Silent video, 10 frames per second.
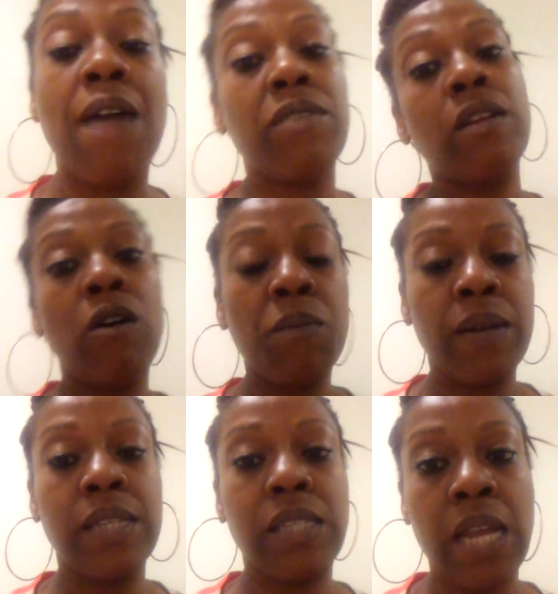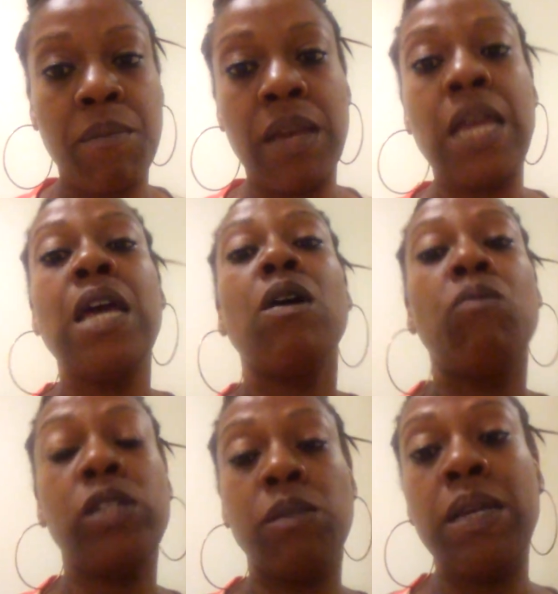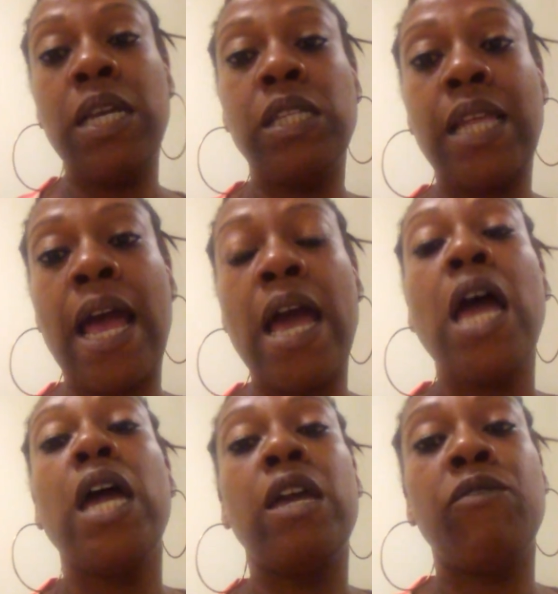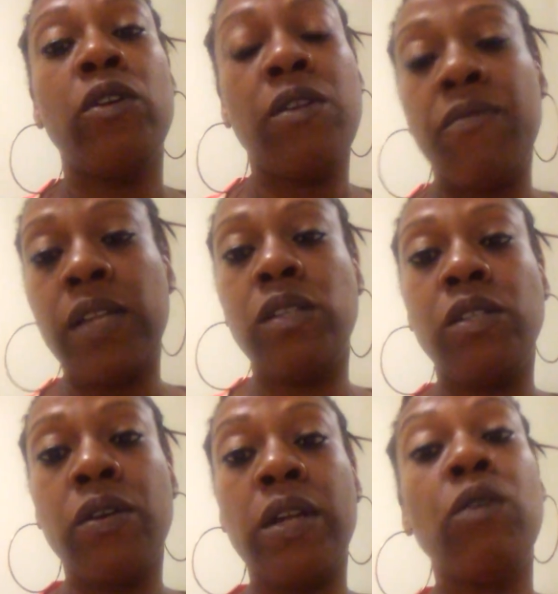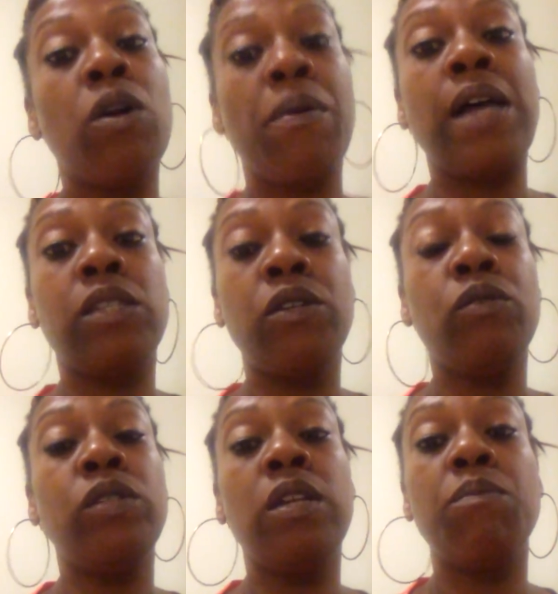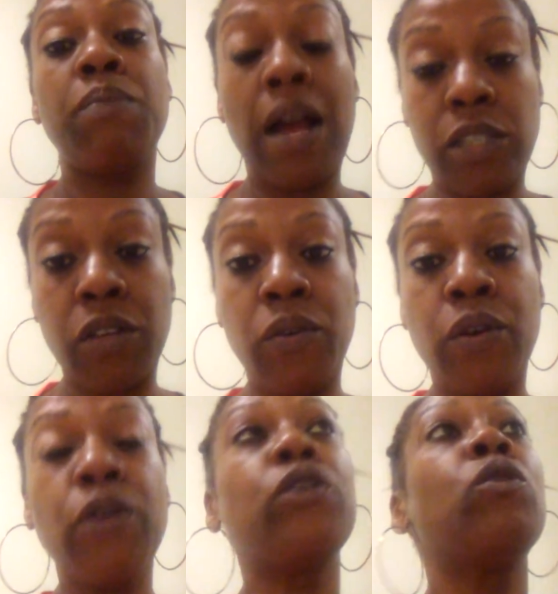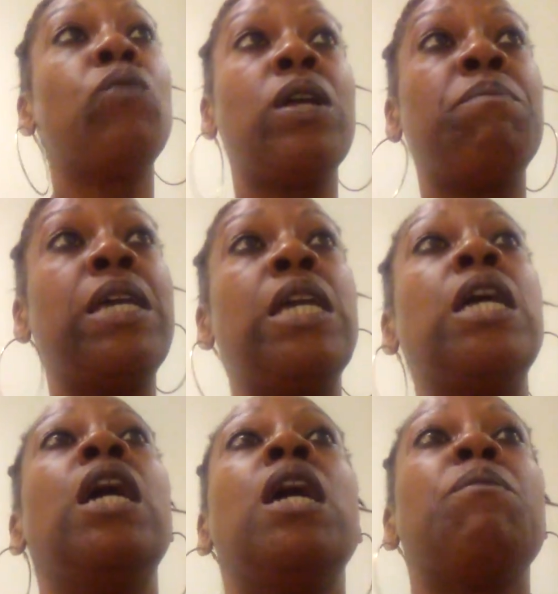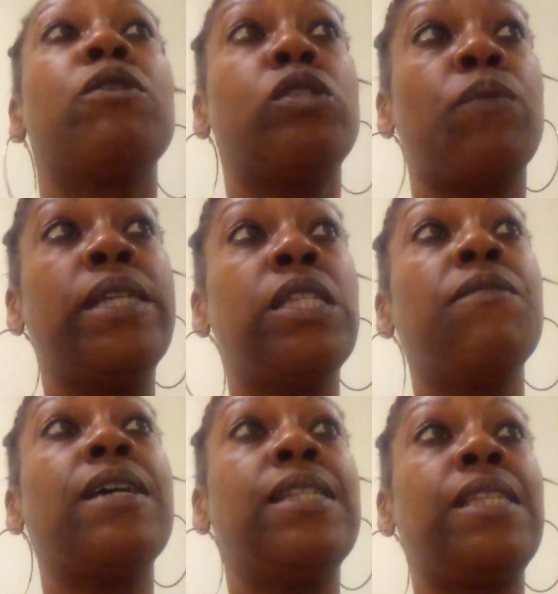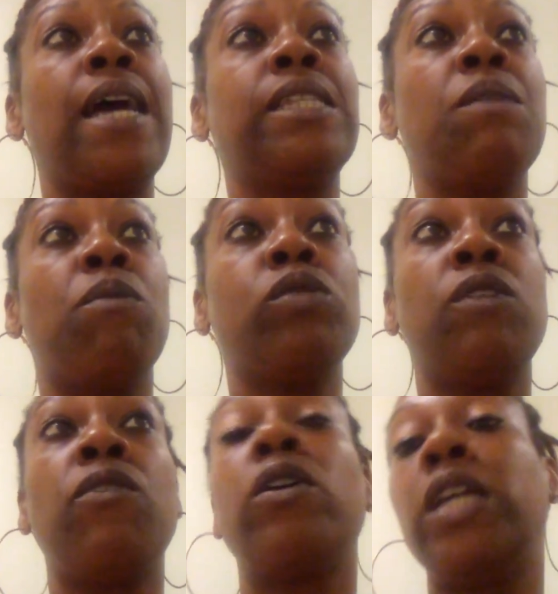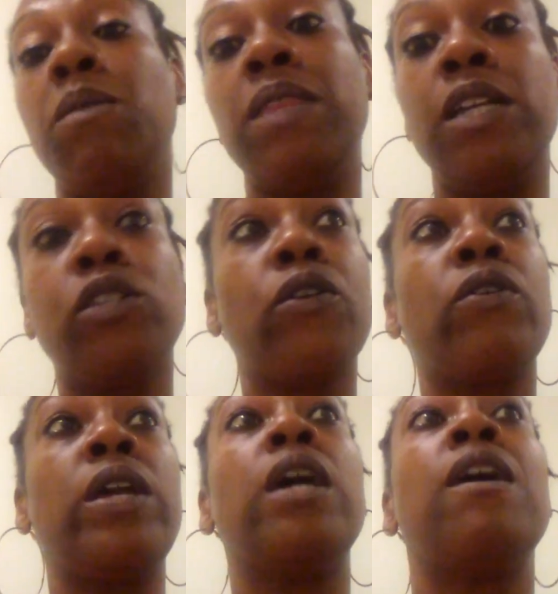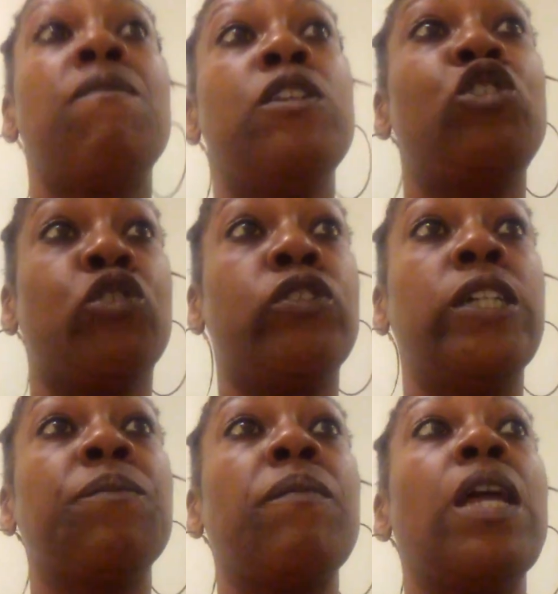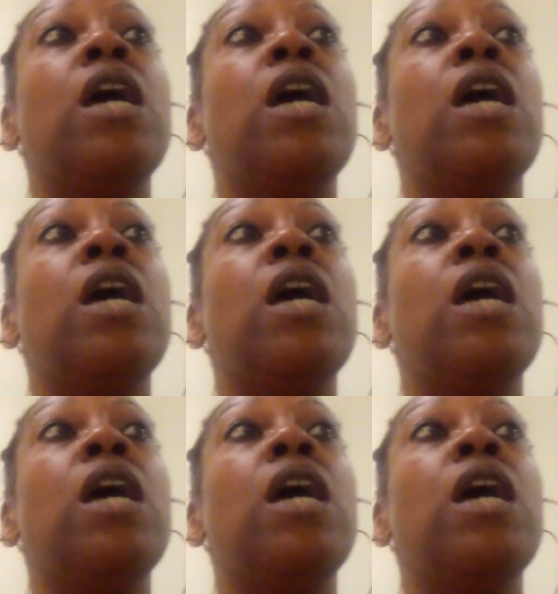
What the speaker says: after the opening statement, which means that if you're a defense attorney or prosecutor, you'll want to be persuasive, concise, and most of all, keep the attorney of the jury.